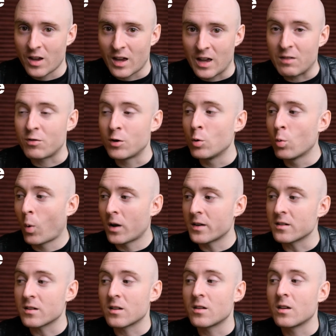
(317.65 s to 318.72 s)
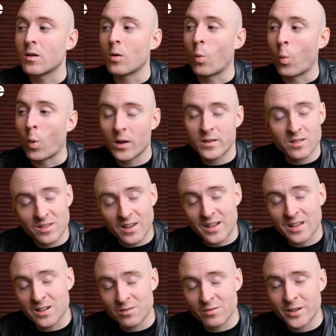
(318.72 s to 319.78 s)
If you want one
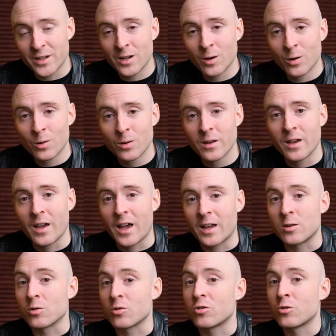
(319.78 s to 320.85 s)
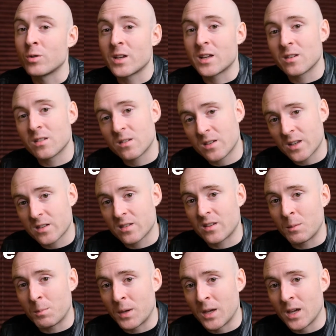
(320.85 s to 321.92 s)
second of video and you're shooting in
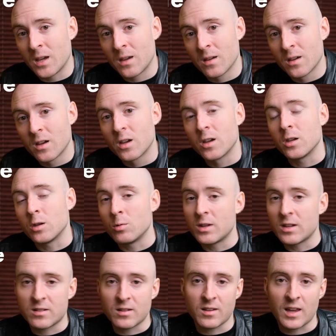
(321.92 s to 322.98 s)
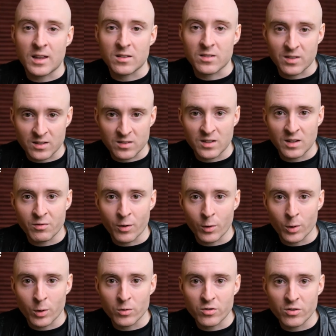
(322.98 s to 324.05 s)
60p, you need to take 60
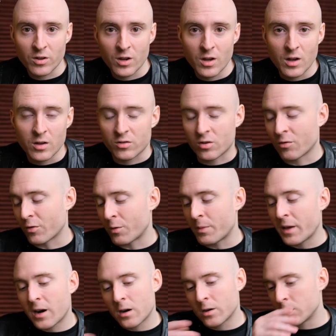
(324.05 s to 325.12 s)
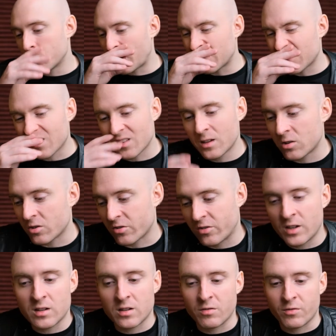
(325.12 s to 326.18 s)
photos. So from there, you basically just
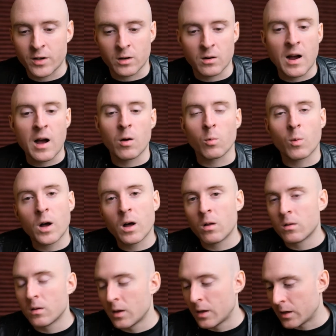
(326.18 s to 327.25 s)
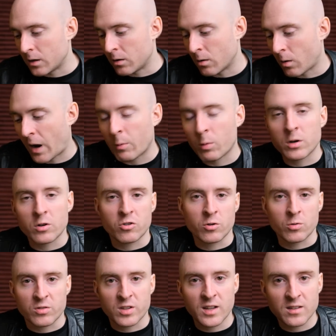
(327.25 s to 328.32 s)
need to figure out, well, you know, I wanna
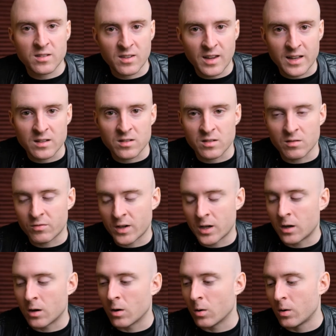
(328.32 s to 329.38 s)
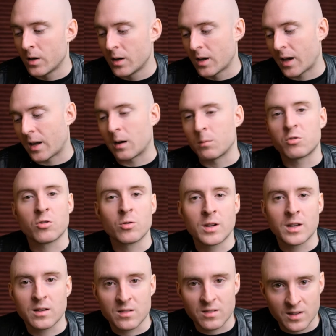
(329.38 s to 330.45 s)
shoot 10 seconds of video and I'm
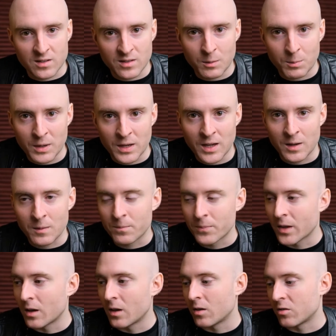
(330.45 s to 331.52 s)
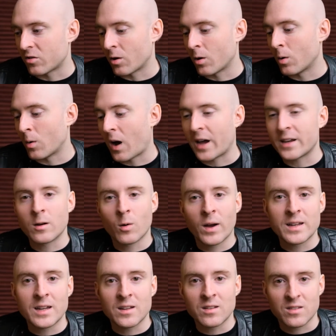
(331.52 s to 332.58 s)
shooting in 60p. So I know
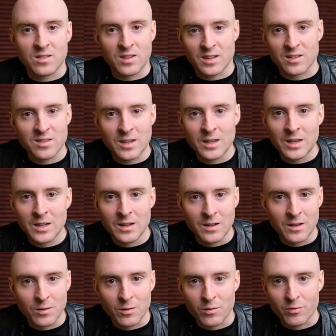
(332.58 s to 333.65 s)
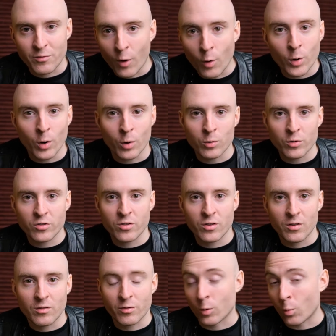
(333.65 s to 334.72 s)
I need 60 photos
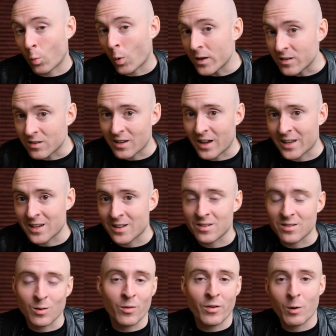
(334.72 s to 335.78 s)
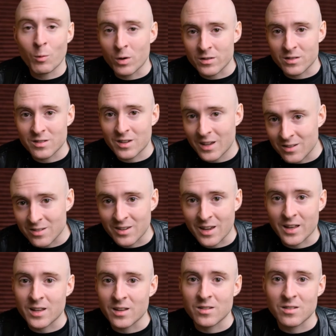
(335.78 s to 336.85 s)
for one second. So if I want 10
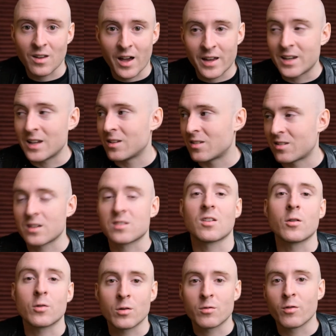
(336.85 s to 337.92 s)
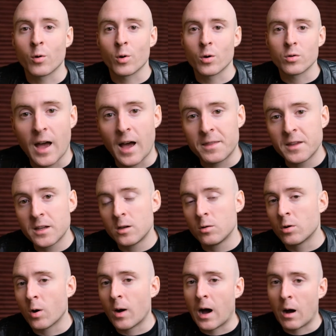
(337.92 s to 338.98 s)
seconds, I need 600 photos. And then you
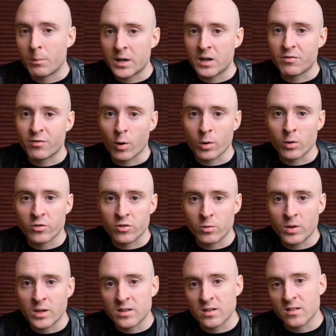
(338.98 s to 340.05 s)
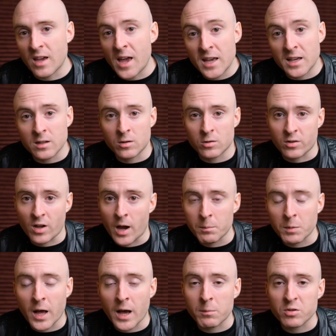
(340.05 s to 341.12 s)
know how many photos you need to take in your time
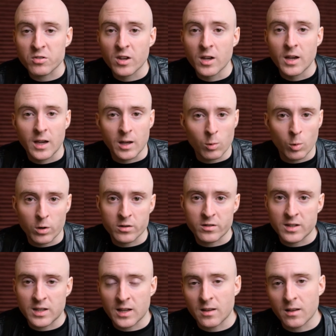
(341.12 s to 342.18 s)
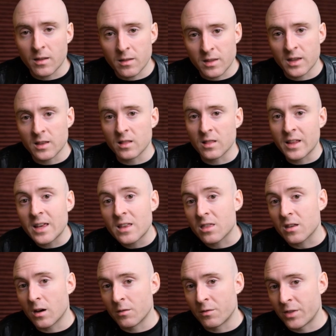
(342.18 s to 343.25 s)
lapse in order to get the length
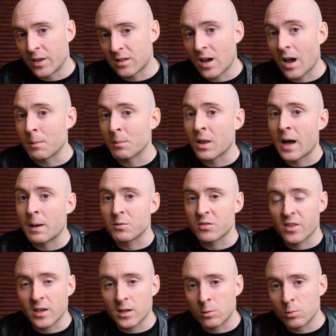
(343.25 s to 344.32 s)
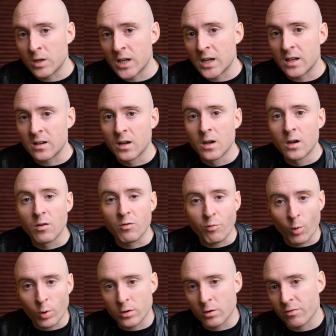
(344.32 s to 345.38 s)
of the time lapse that you need
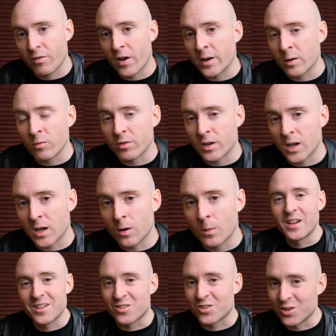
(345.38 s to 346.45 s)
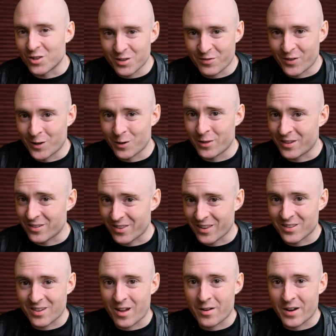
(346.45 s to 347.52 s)
for your final video. It's good to figure these
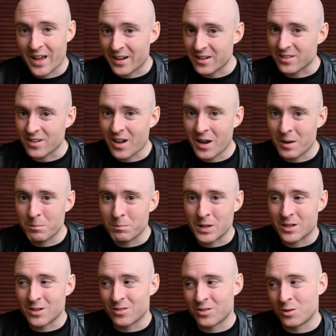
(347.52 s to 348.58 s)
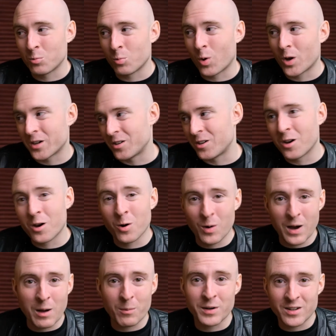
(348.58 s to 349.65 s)
things out ahead of time because you wanna know
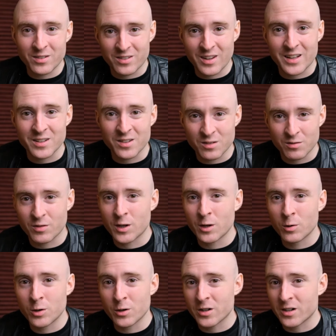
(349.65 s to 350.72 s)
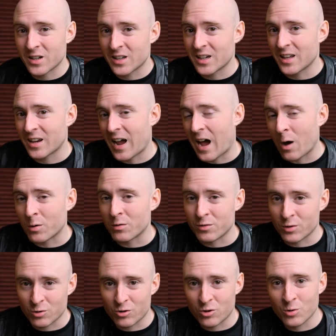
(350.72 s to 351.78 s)
how many seconds of video you're gonna get out of
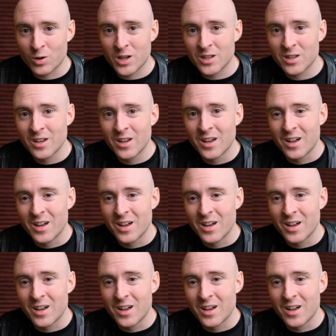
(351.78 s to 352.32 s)
your shooting.